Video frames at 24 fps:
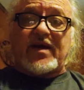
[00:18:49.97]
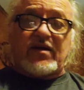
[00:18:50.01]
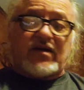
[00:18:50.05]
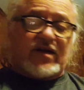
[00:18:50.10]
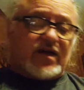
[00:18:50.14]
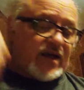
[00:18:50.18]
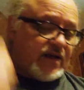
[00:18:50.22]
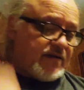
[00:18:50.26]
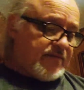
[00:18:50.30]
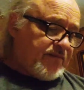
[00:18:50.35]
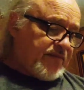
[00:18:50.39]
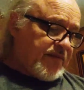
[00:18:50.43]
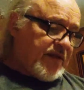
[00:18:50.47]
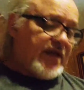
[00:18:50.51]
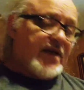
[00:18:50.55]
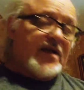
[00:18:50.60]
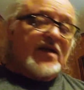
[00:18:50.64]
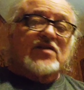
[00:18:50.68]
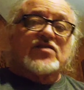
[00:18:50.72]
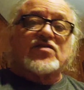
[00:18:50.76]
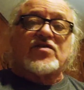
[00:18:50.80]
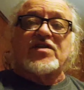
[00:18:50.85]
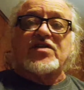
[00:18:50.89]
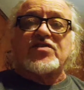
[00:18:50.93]
Okay.
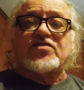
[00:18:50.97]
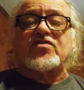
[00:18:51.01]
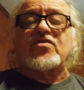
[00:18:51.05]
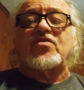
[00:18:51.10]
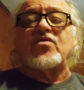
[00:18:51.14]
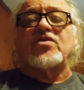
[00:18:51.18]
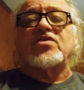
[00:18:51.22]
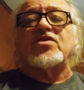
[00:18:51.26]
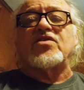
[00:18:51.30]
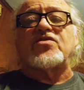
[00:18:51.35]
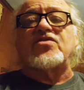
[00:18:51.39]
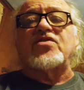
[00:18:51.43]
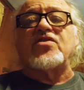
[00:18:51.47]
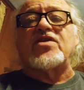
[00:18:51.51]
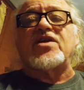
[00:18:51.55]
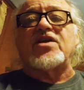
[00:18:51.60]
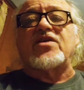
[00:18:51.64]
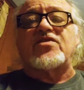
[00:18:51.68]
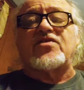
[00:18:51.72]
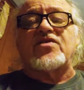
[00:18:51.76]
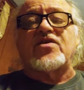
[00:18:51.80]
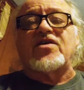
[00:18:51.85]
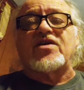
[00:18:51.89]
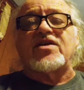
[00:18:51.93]
So this is called the Dirty
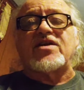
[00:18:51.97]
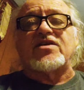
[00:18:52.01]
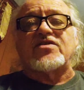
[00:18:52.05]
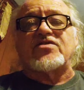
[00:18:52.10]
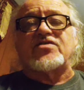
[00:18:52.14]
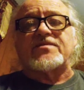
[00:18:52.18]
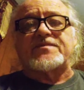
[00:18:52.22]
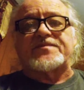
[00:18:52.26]
30s.